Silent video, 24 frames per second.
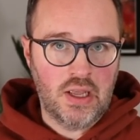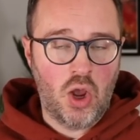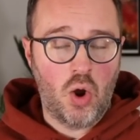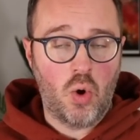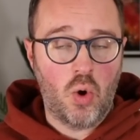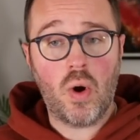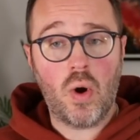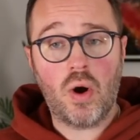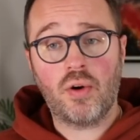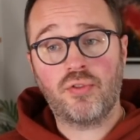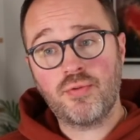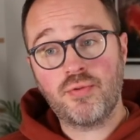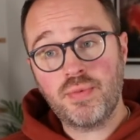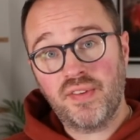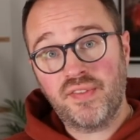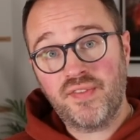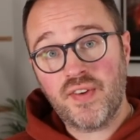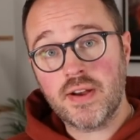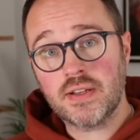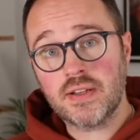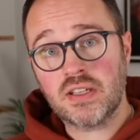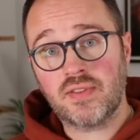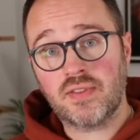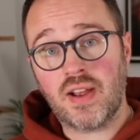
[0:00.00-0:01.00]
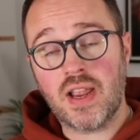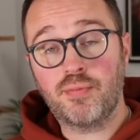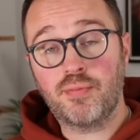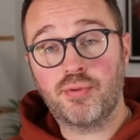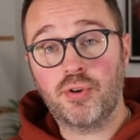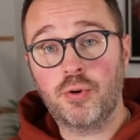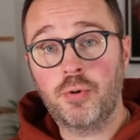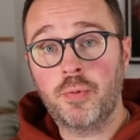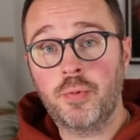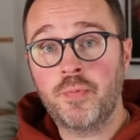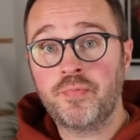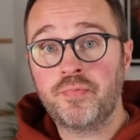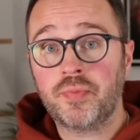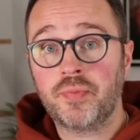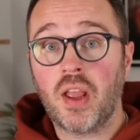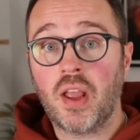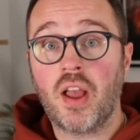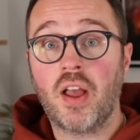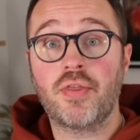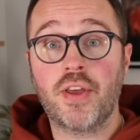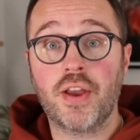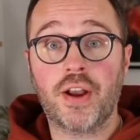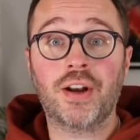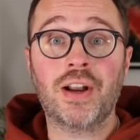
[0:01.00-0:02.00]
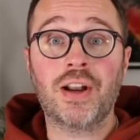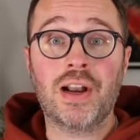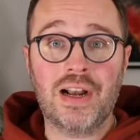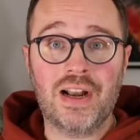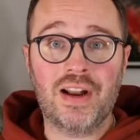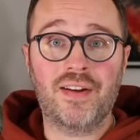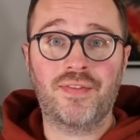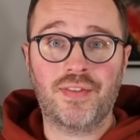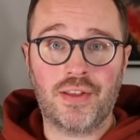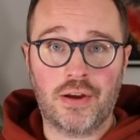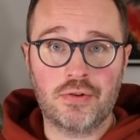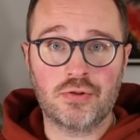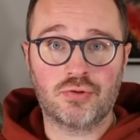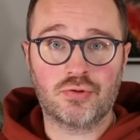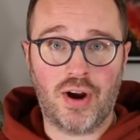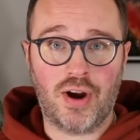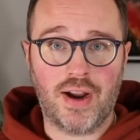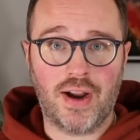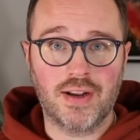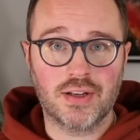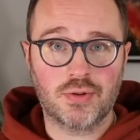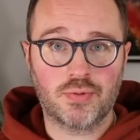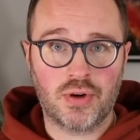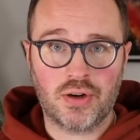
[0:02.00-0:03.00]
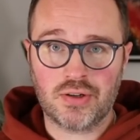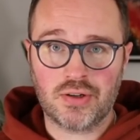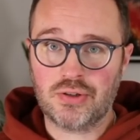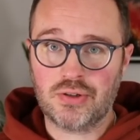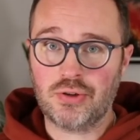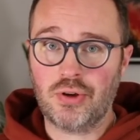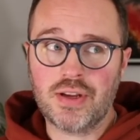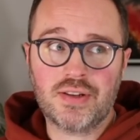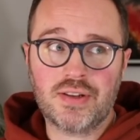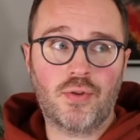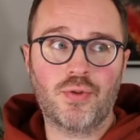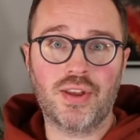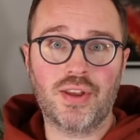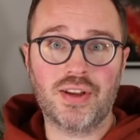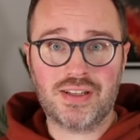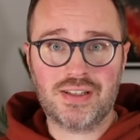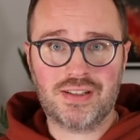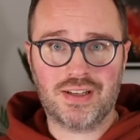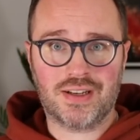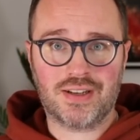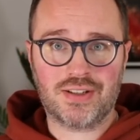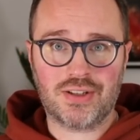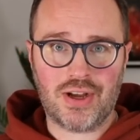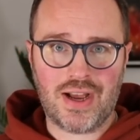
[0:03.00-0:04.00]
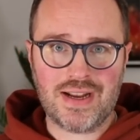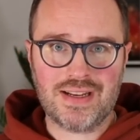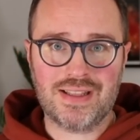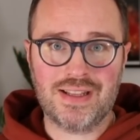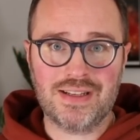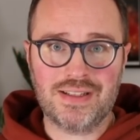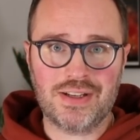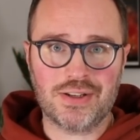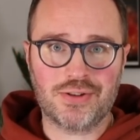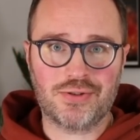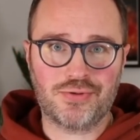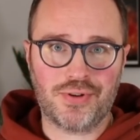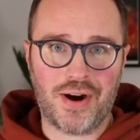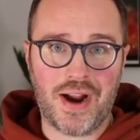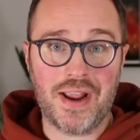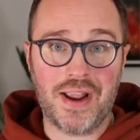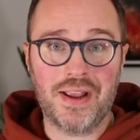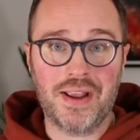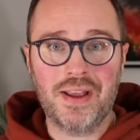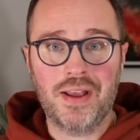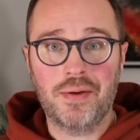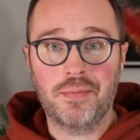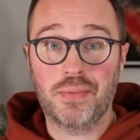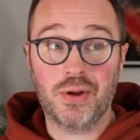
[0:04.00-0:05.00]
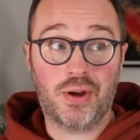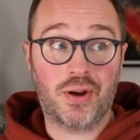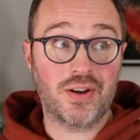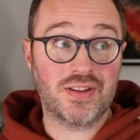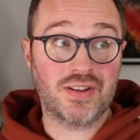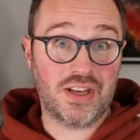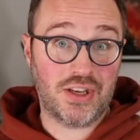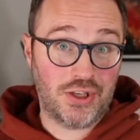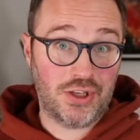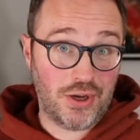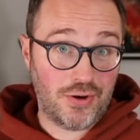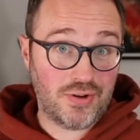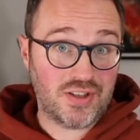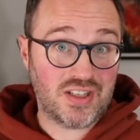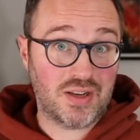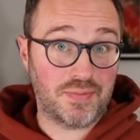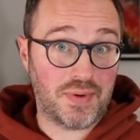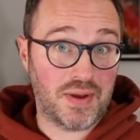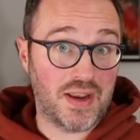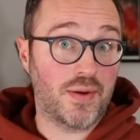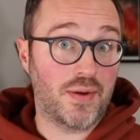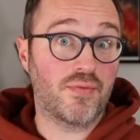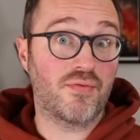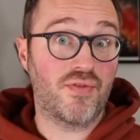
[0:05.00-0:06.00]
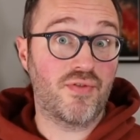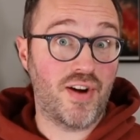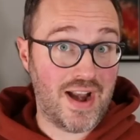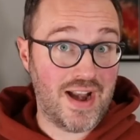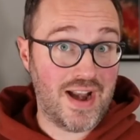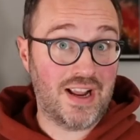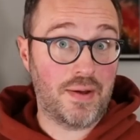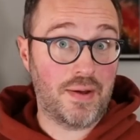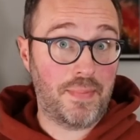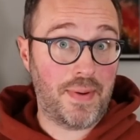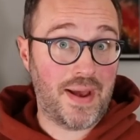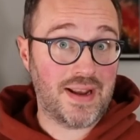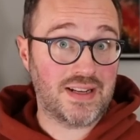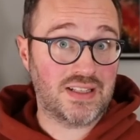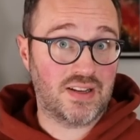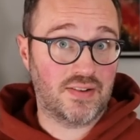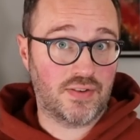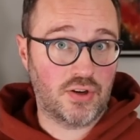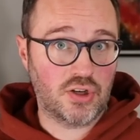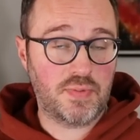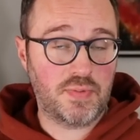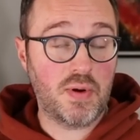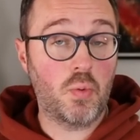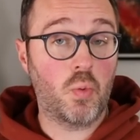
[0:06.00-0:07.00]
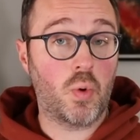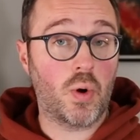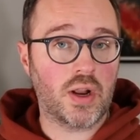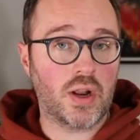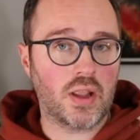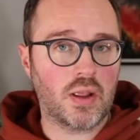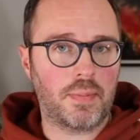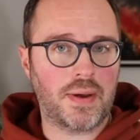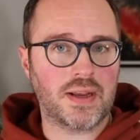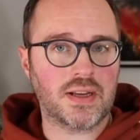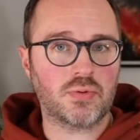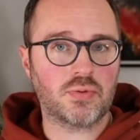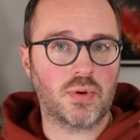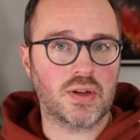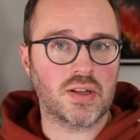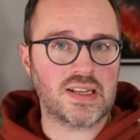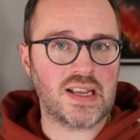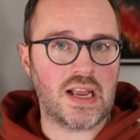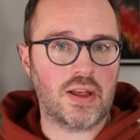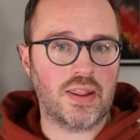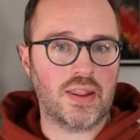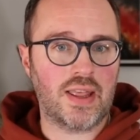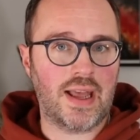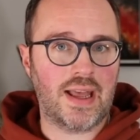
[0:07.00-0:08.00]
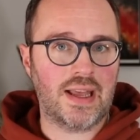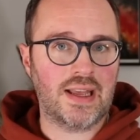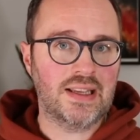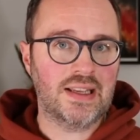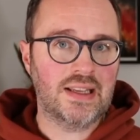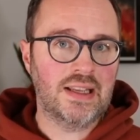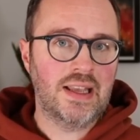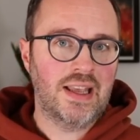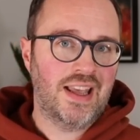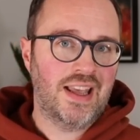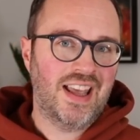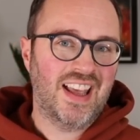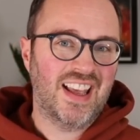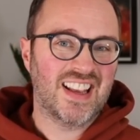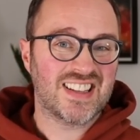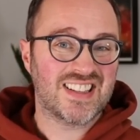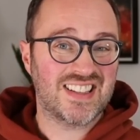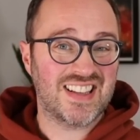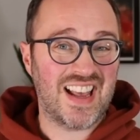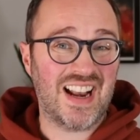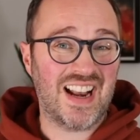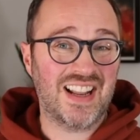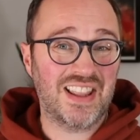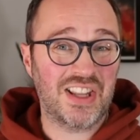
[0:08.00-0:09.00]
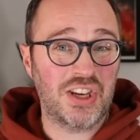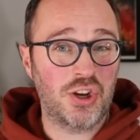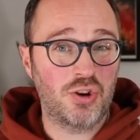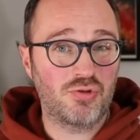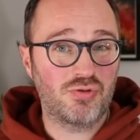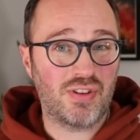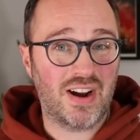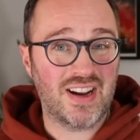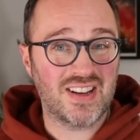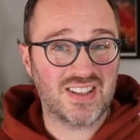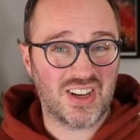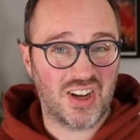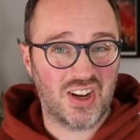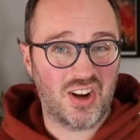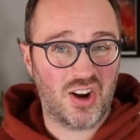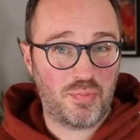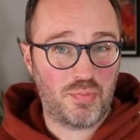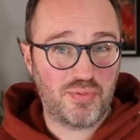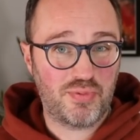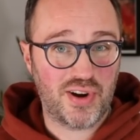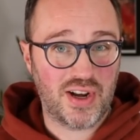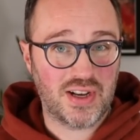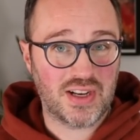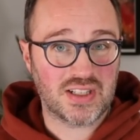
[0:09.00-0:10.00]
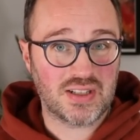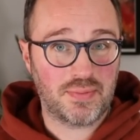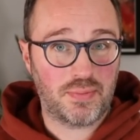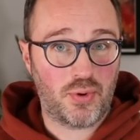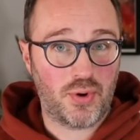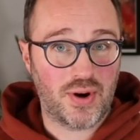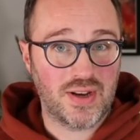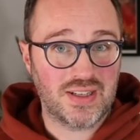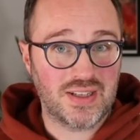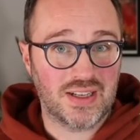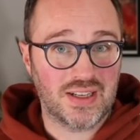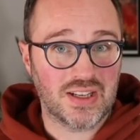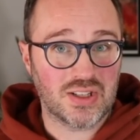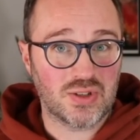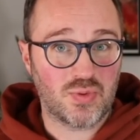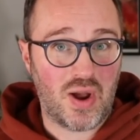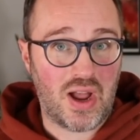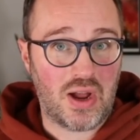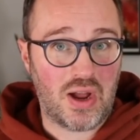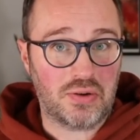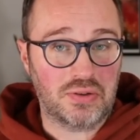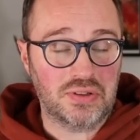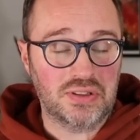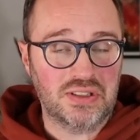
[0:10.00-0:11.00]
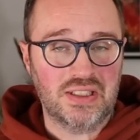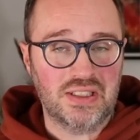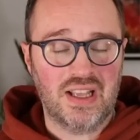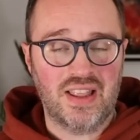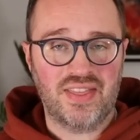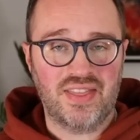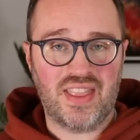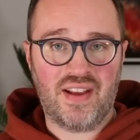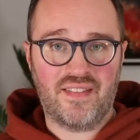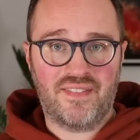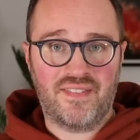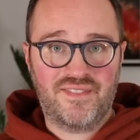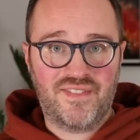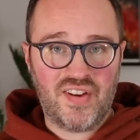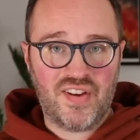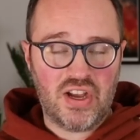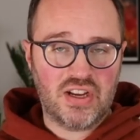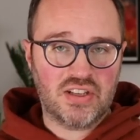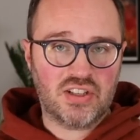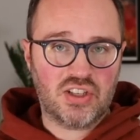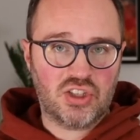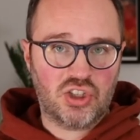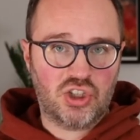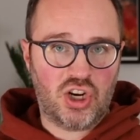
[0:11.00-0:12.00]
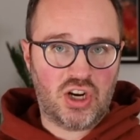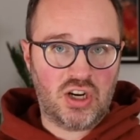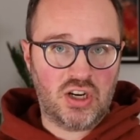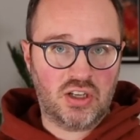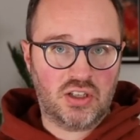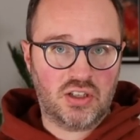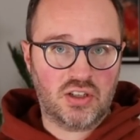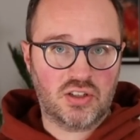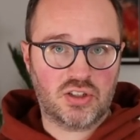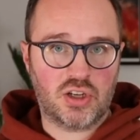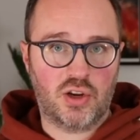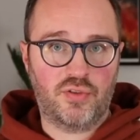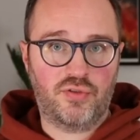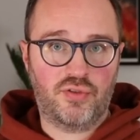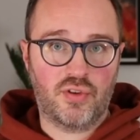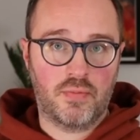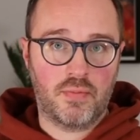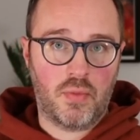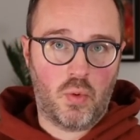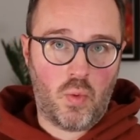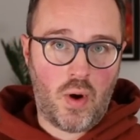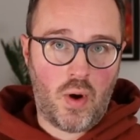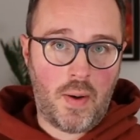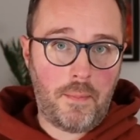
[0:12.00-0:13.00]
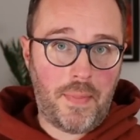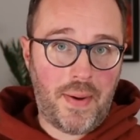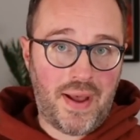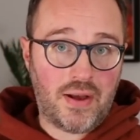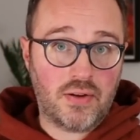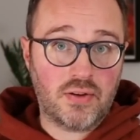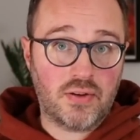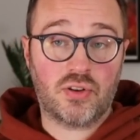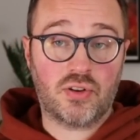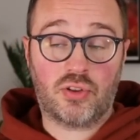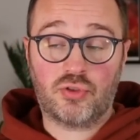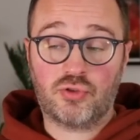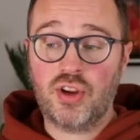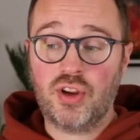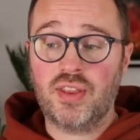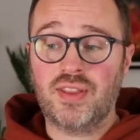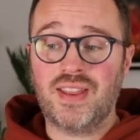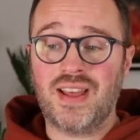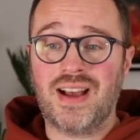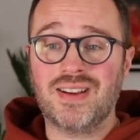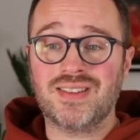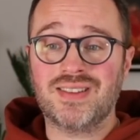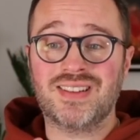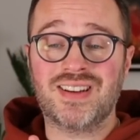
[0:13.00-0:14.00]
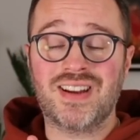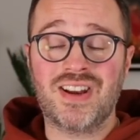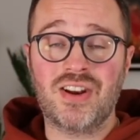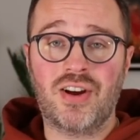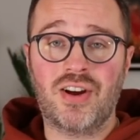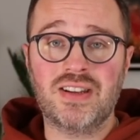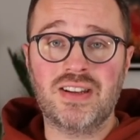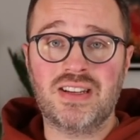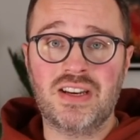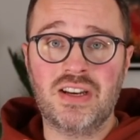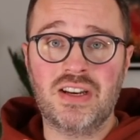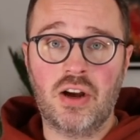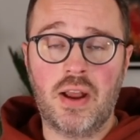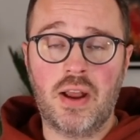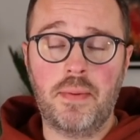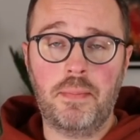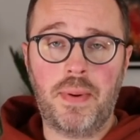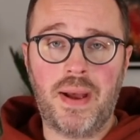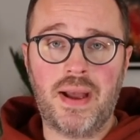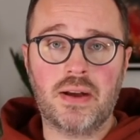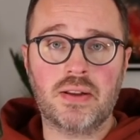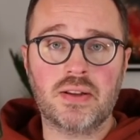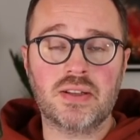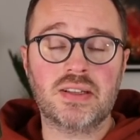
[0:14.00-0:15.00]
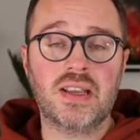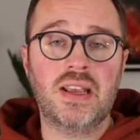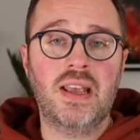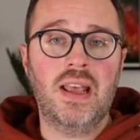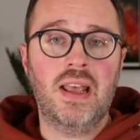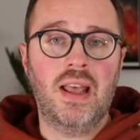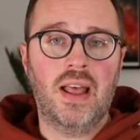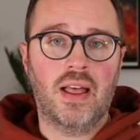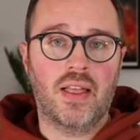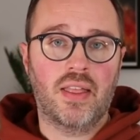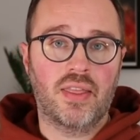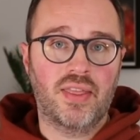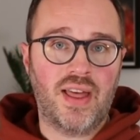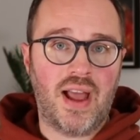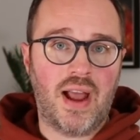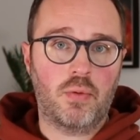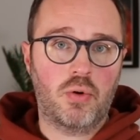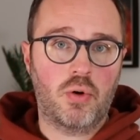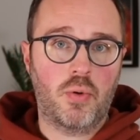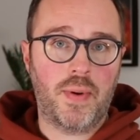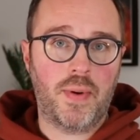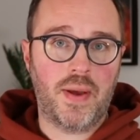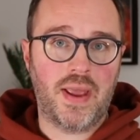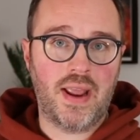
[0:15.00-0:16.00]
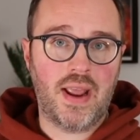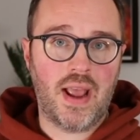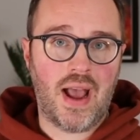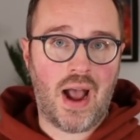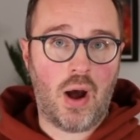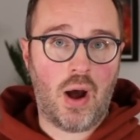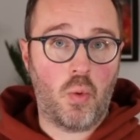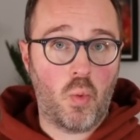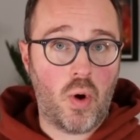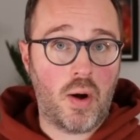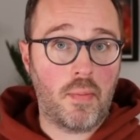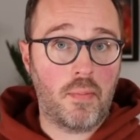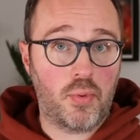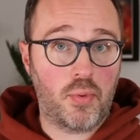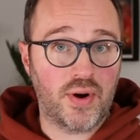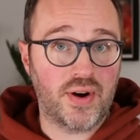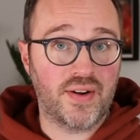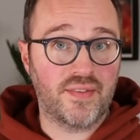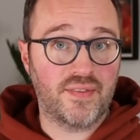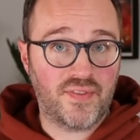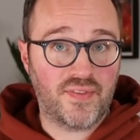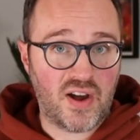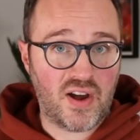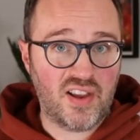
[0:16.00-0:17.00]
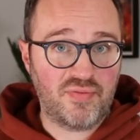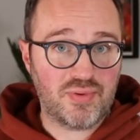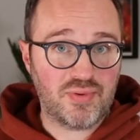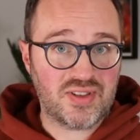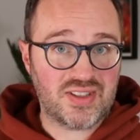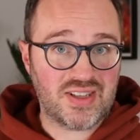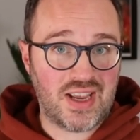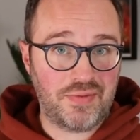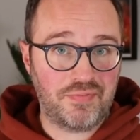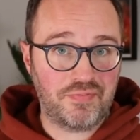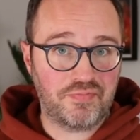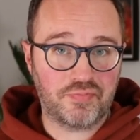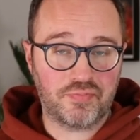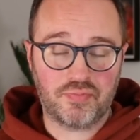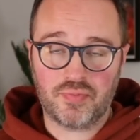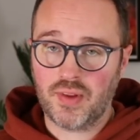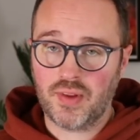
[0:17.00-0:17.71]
Well, from the 1st of April, they're going to lift those rates. When I saw this, I thought, this is exciting, this is great, because it used to be really competitive. It used to be one of the best ones out there. Sadly, the new rates are pretty disappointing as well. That first chunk, so from £1 to £3,099, that will be at 1.5%,